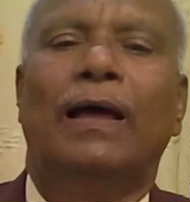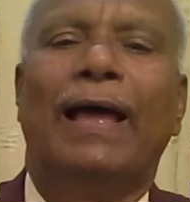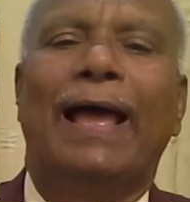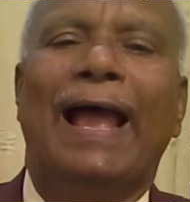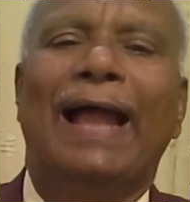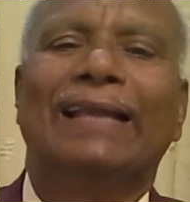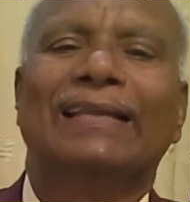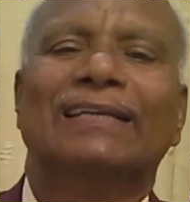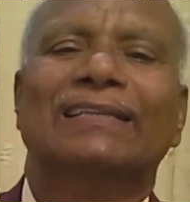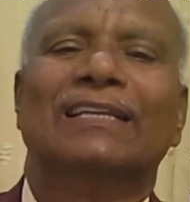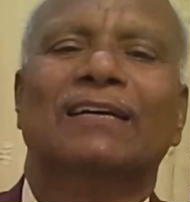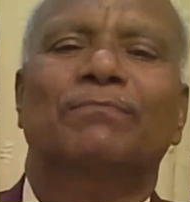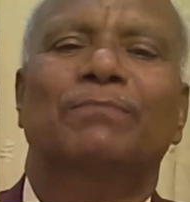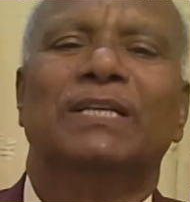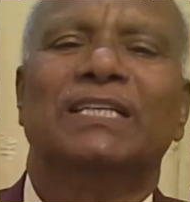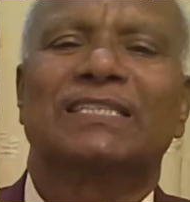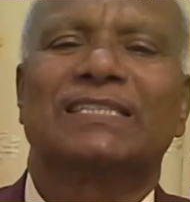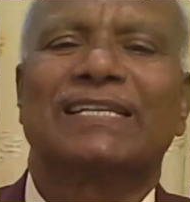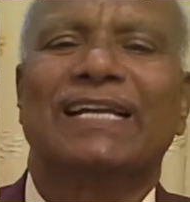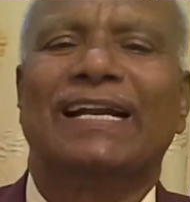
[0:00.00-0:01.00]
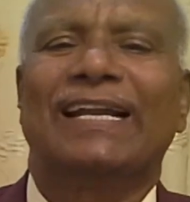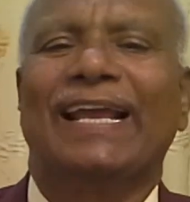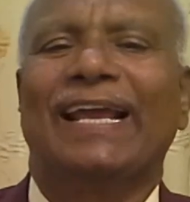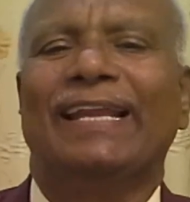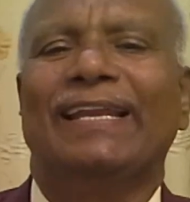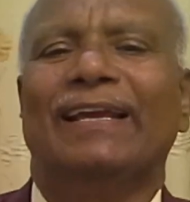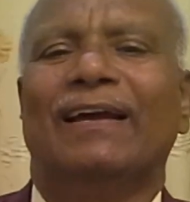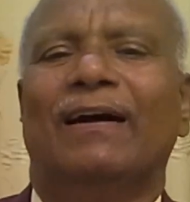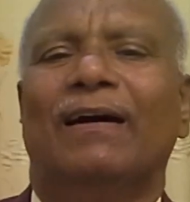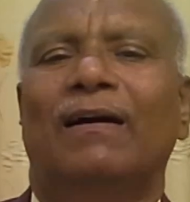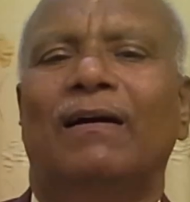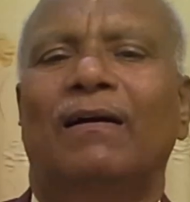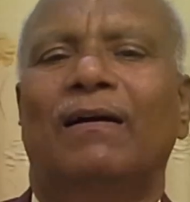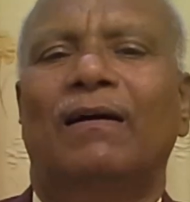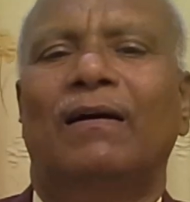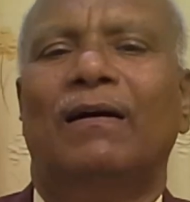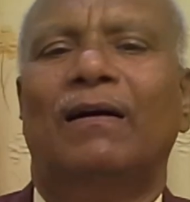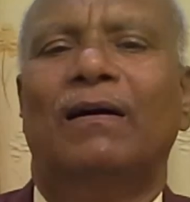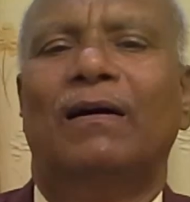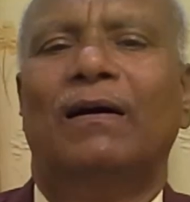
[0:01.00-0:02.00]
and in the brisket area,
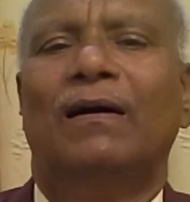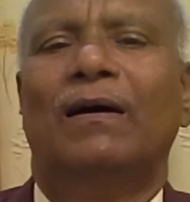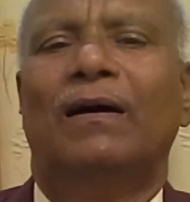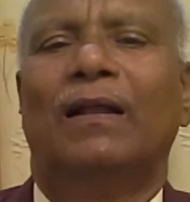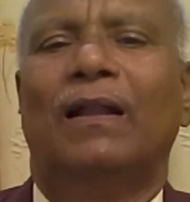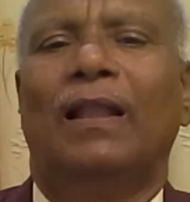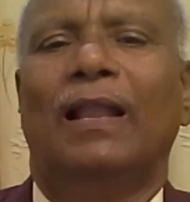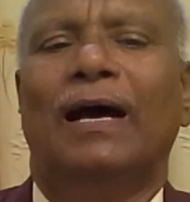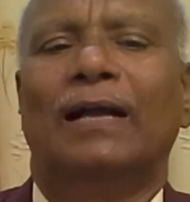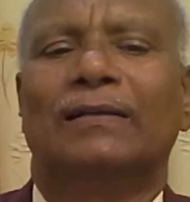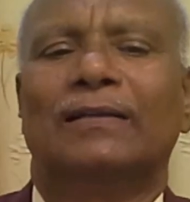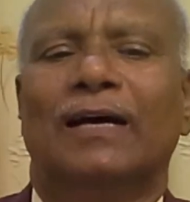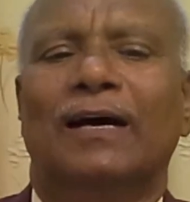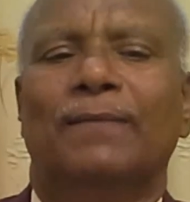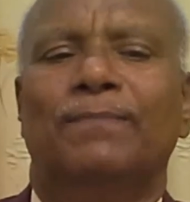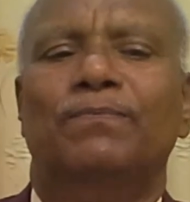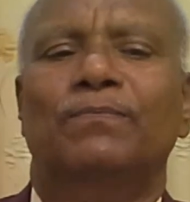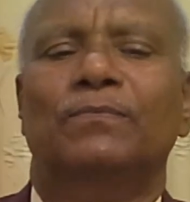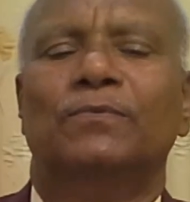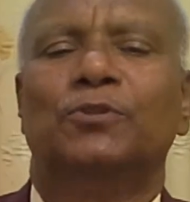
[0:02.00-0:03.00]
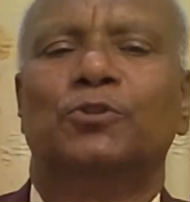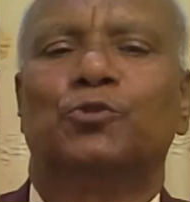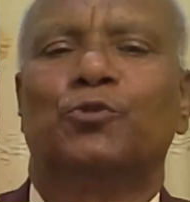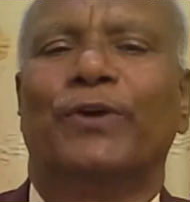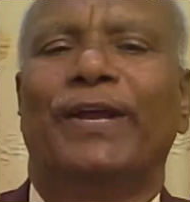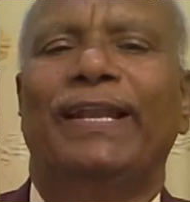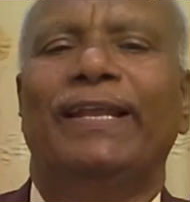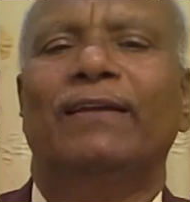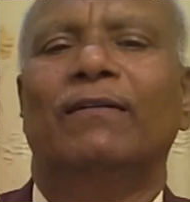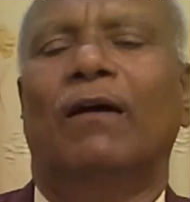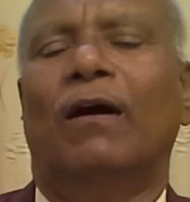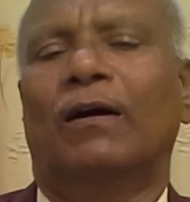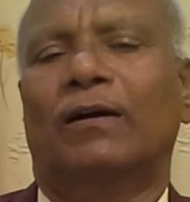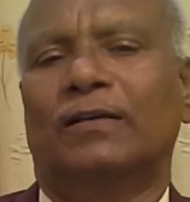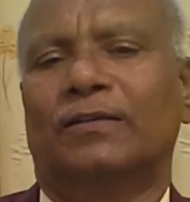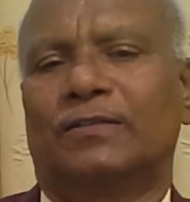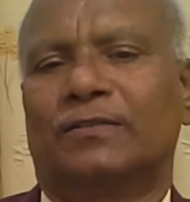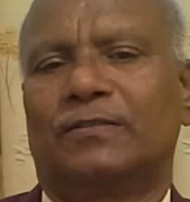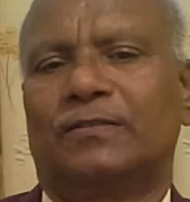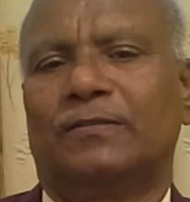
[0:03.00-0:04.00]
lot of swelling
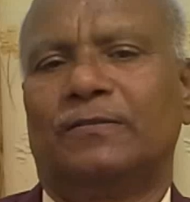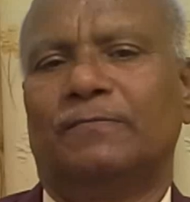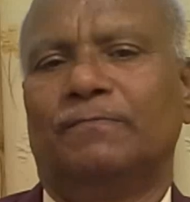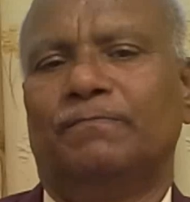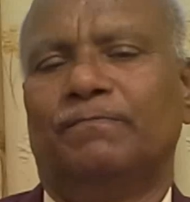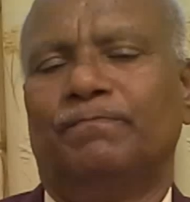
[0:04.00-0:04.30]
occurs.